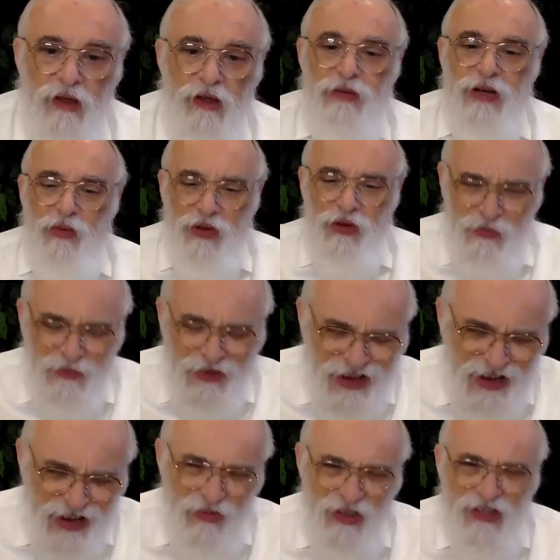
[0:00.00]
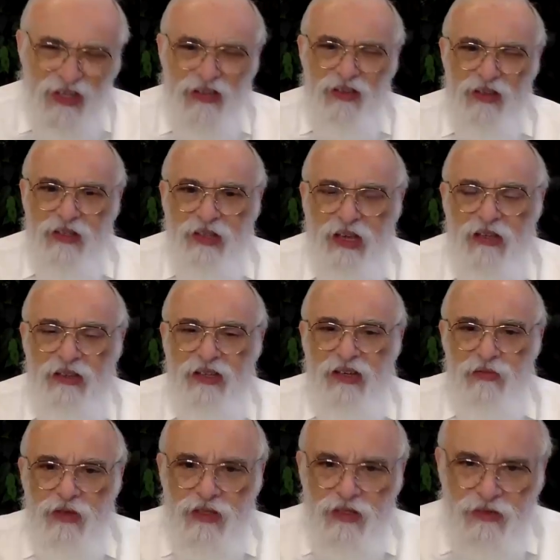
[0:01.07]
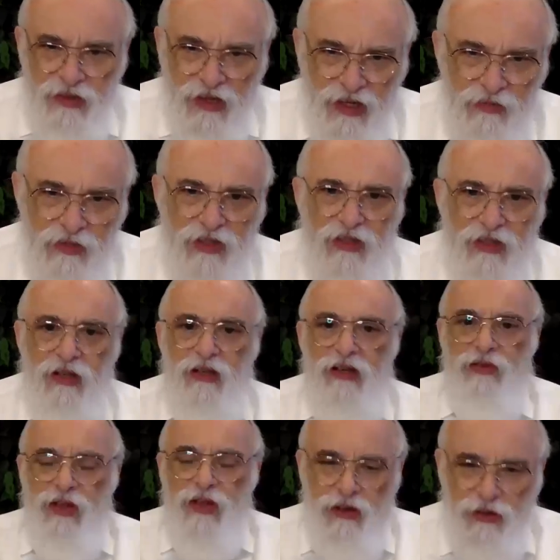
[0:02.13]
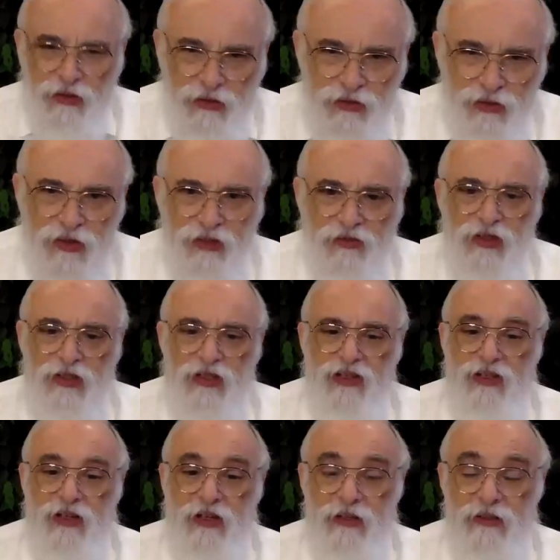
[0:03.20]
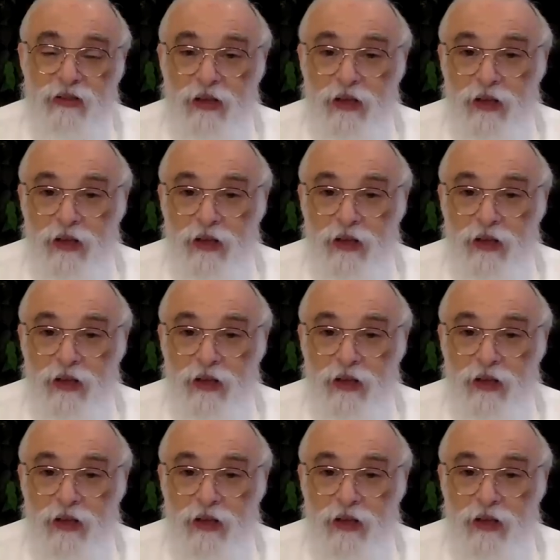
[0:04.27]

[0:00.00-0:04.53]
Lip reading: But he wants Be'emes to understand the Emes of the Eibishter, of the Kurs and of Yiddishkeit.